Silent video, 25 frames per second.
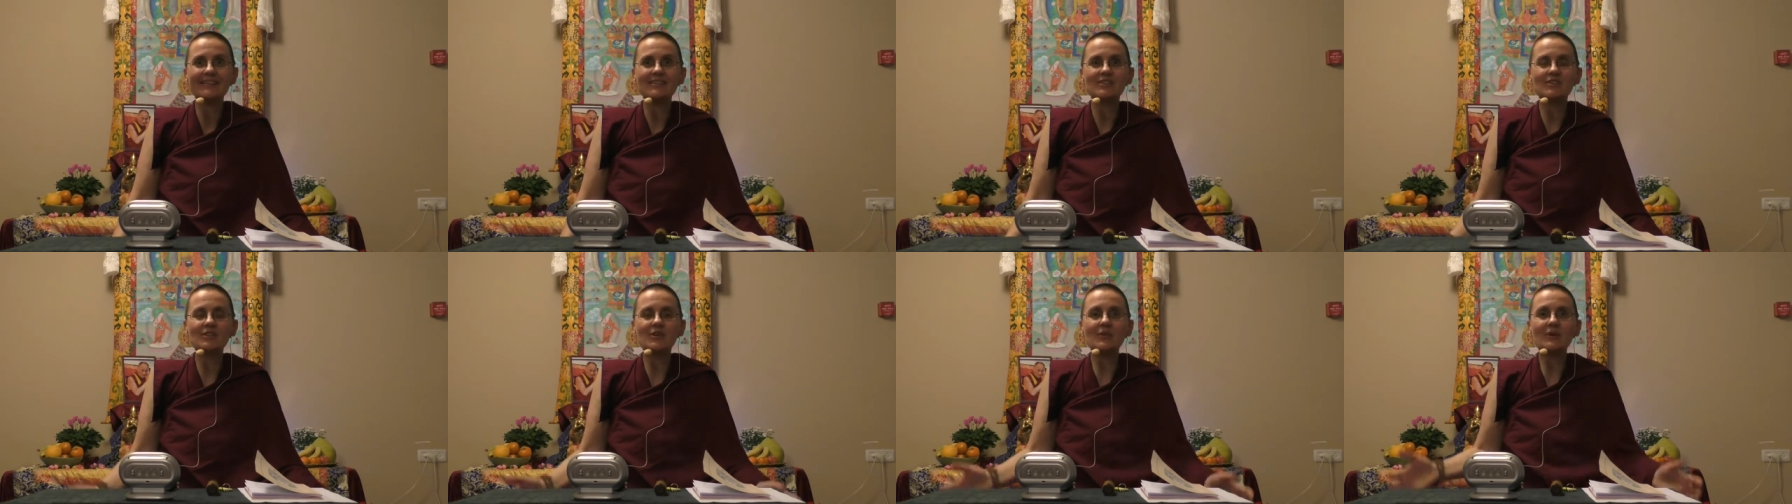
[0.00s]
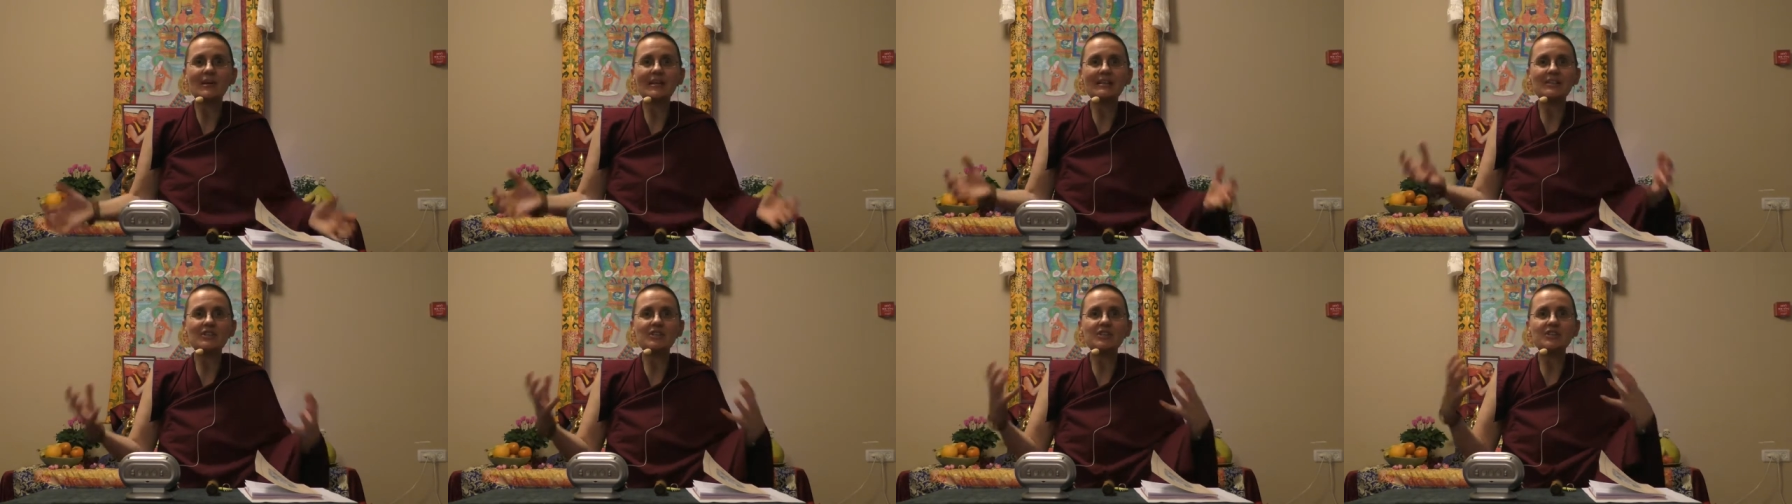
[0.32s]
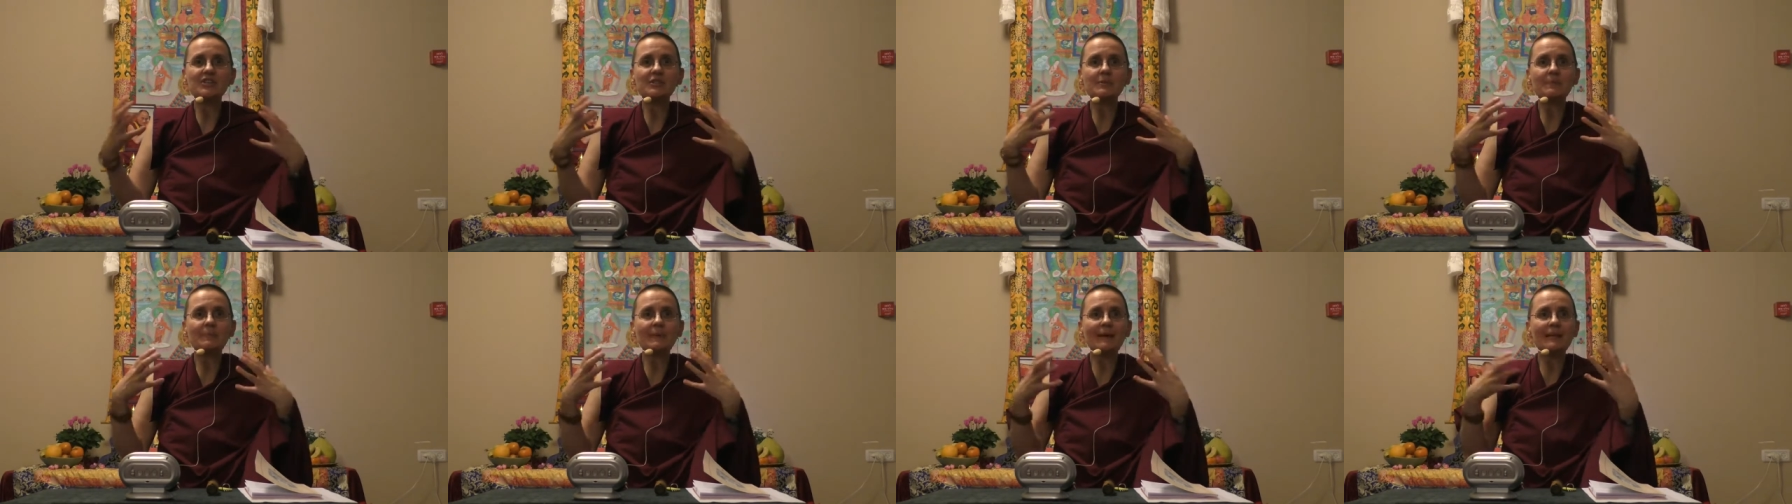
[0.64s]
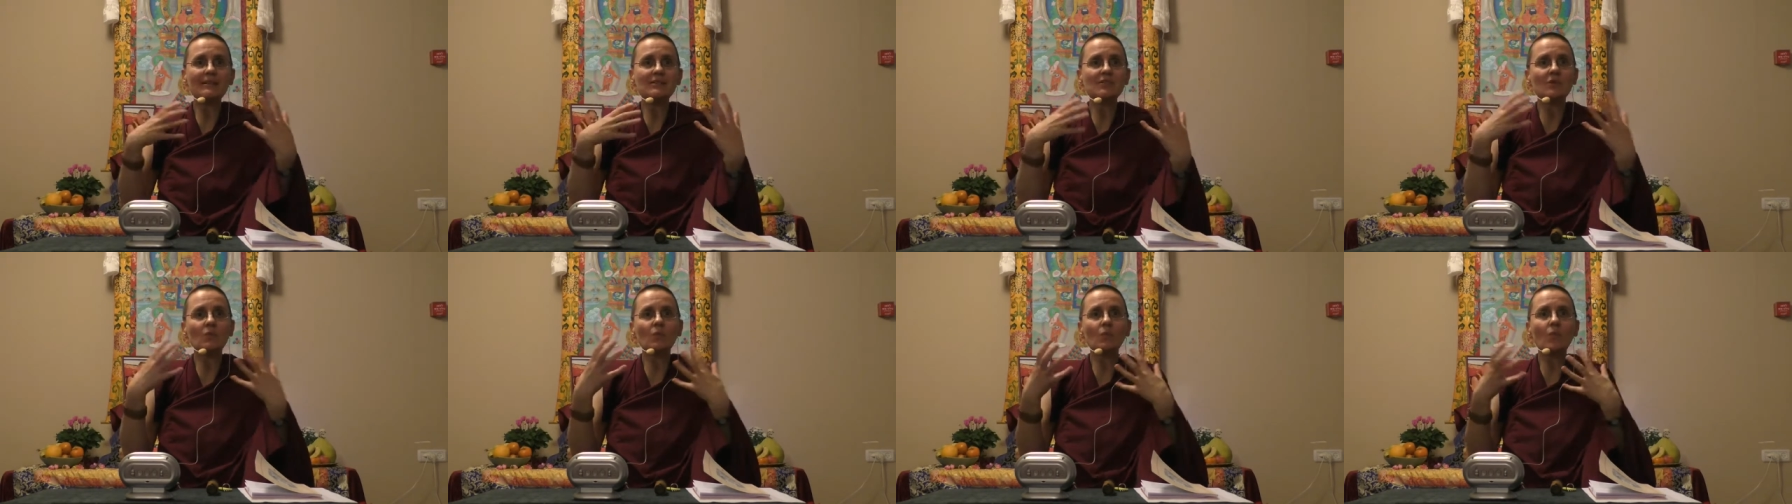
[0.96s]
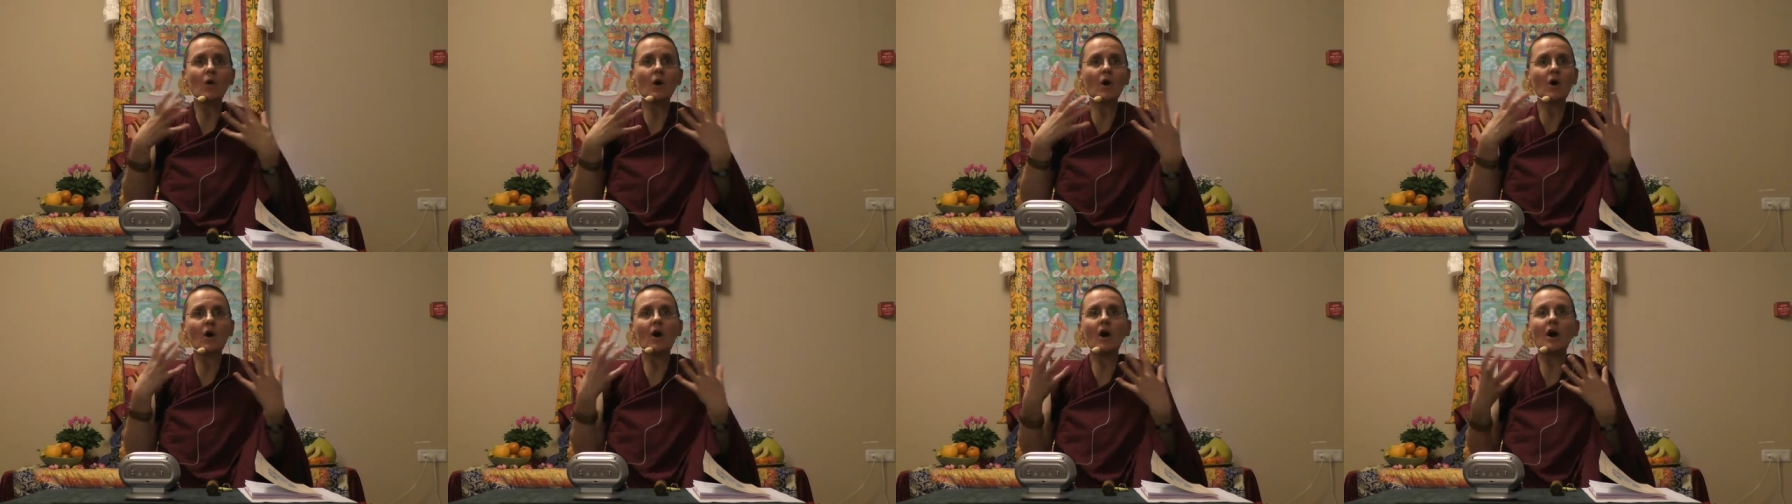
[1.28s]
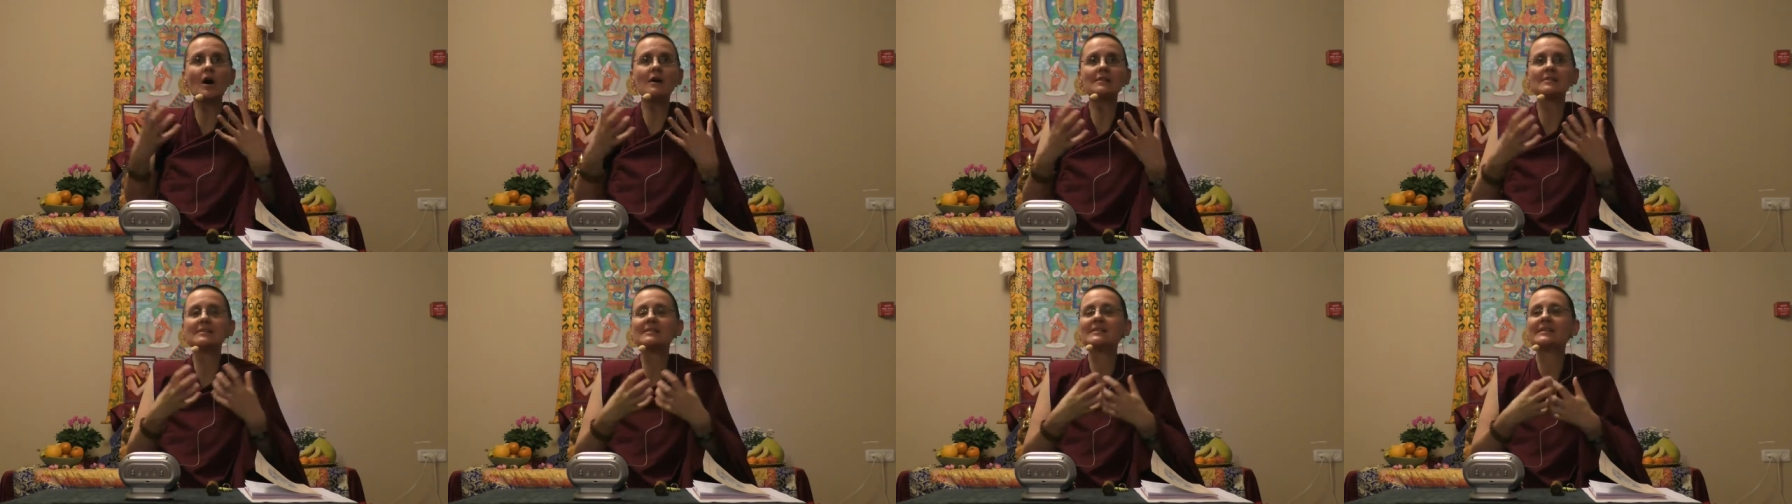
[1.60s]
So it just depends on what
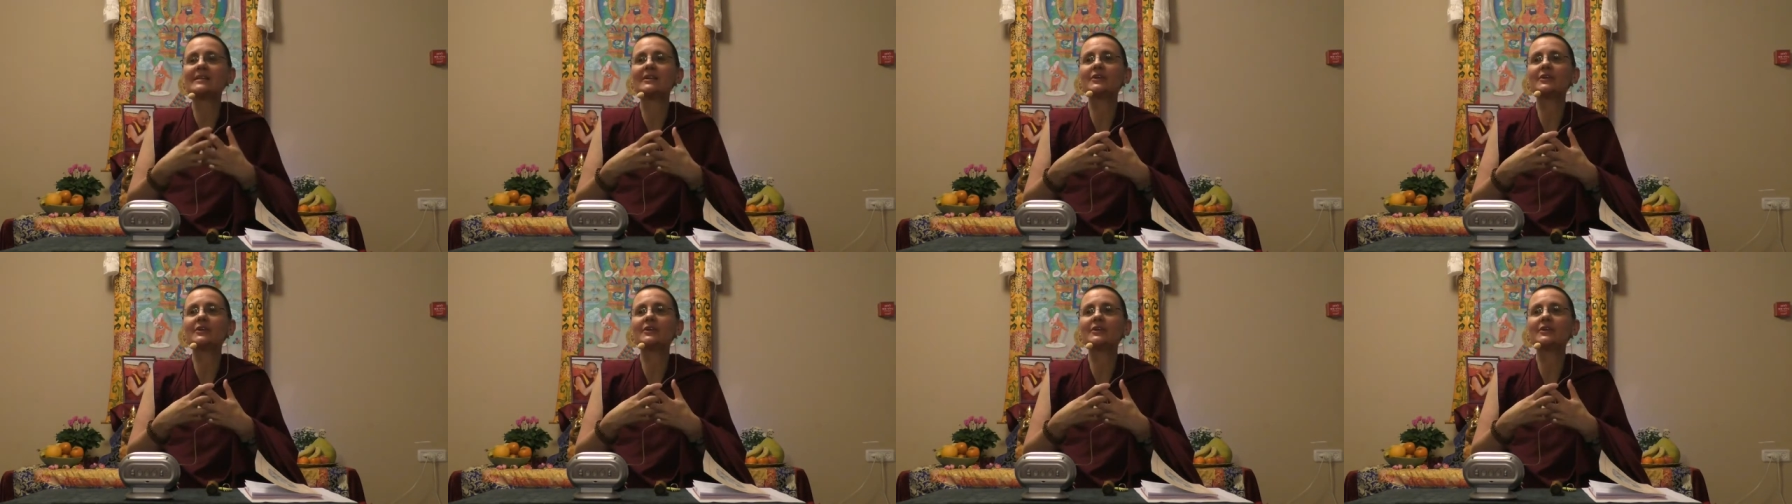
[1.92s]
causes